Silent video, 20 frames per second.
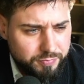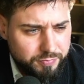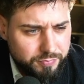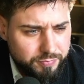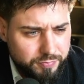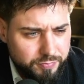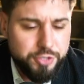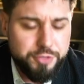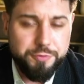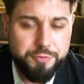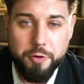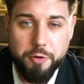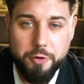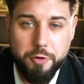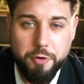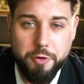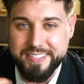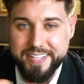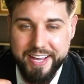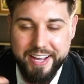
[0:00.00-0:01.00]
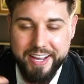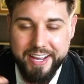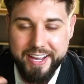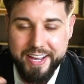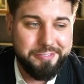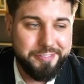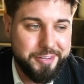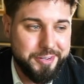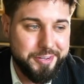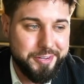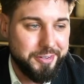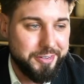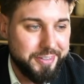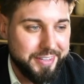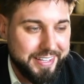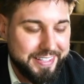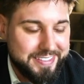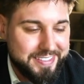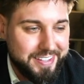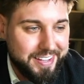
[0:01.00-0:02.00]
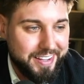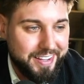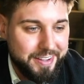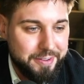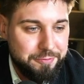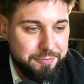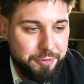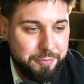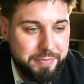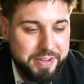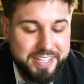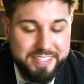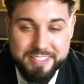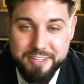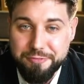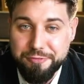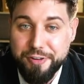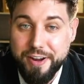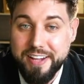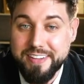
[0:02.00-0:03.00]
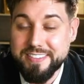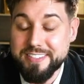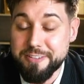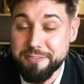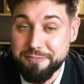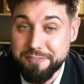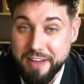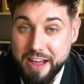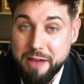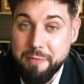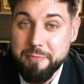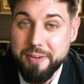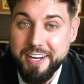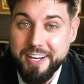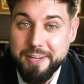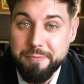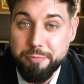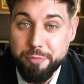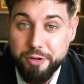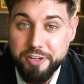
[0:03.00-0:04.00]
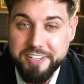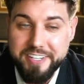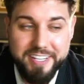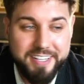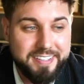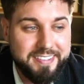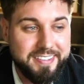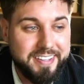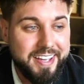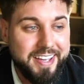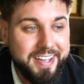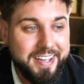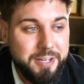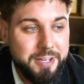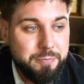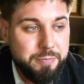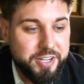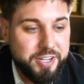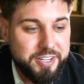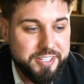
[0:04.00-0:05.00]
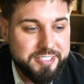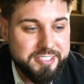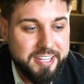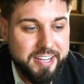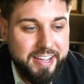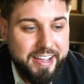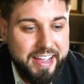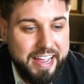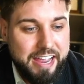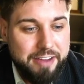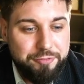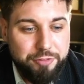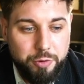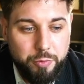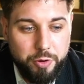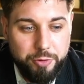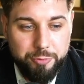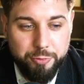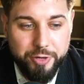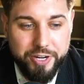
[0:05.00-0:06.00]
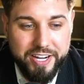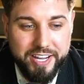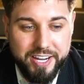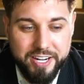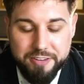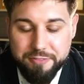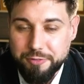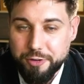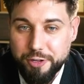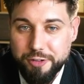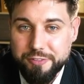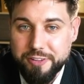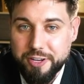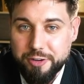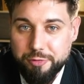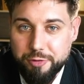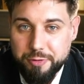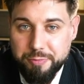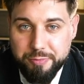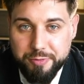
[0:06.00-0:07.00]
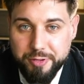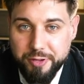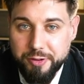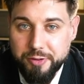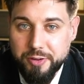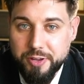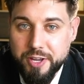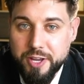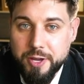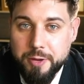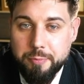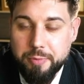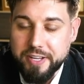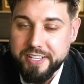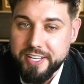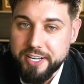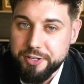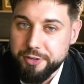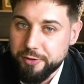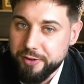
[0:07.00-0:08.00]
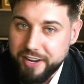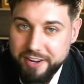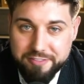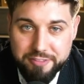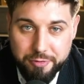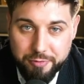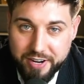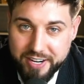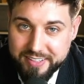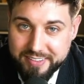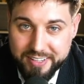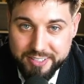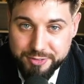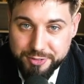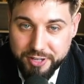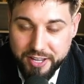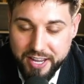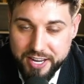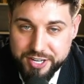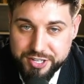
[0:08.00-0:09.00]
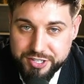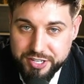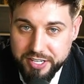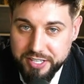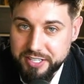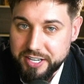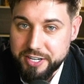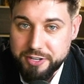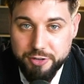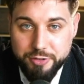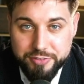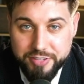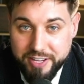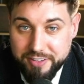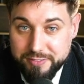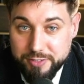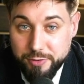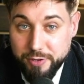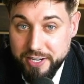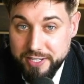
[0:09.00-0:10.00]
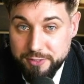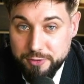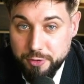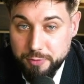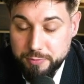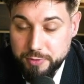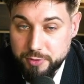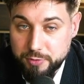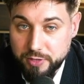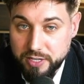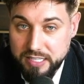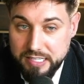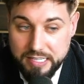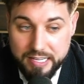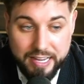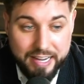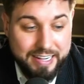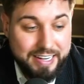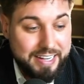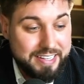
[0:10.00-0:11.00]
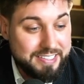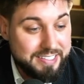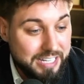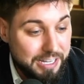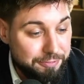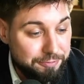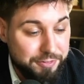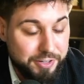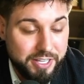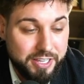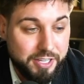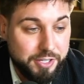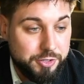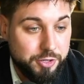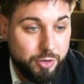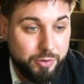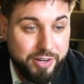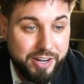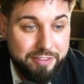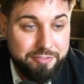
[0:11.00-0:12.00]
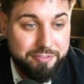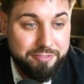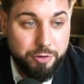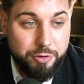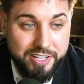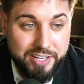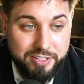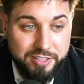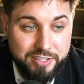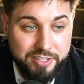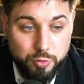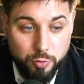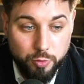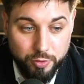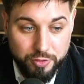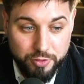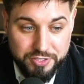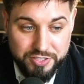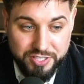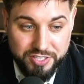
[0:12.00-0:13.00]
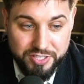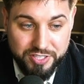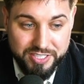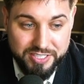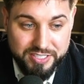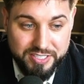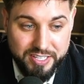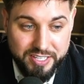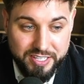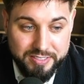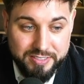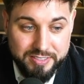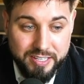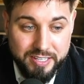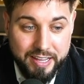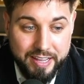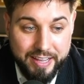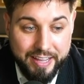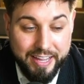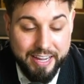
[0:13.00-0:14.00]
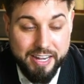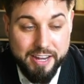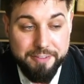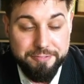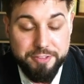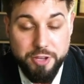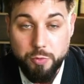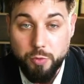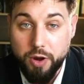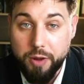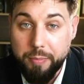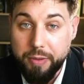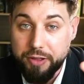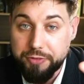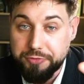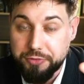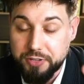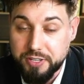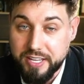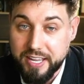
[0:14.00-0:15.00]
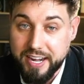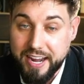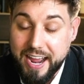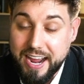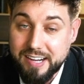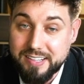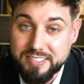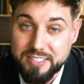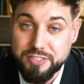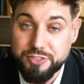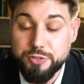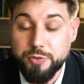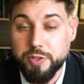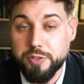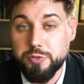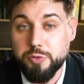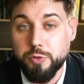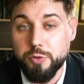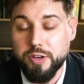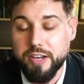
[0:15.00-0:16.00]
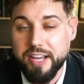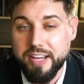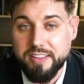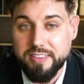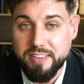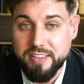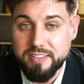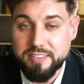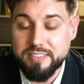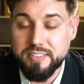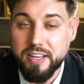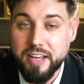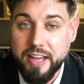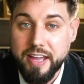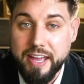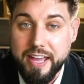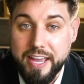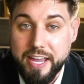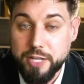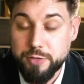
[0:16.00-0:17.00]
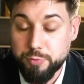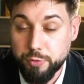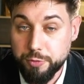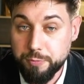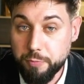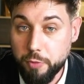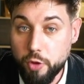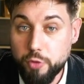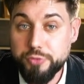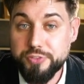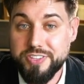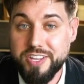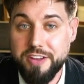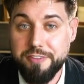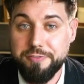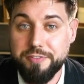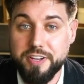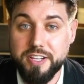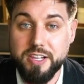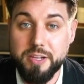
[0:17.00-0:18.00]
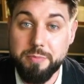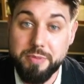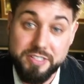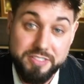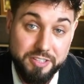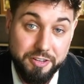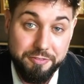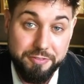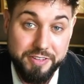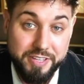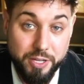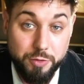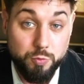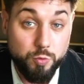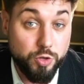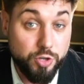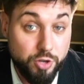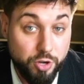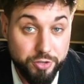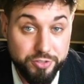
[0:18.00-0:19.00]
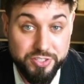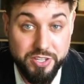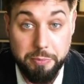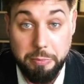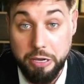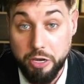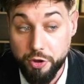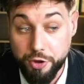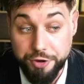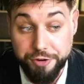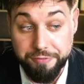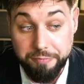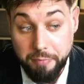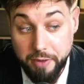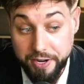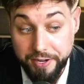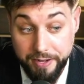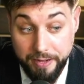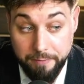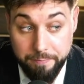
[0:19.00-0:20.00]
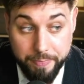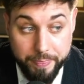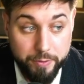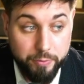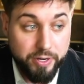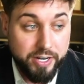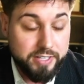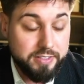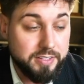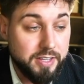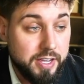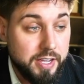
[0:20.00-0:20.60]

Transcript: just for myself, you know, for me it's the friends and family product, because everyone want to get involved in crypto, but they don't have the right education, they don't have the right community, and they definitely don't have the right tools such as this. And if they were about to get access to a tool like this, it would most definitely be something that would cost them a lot of money, right?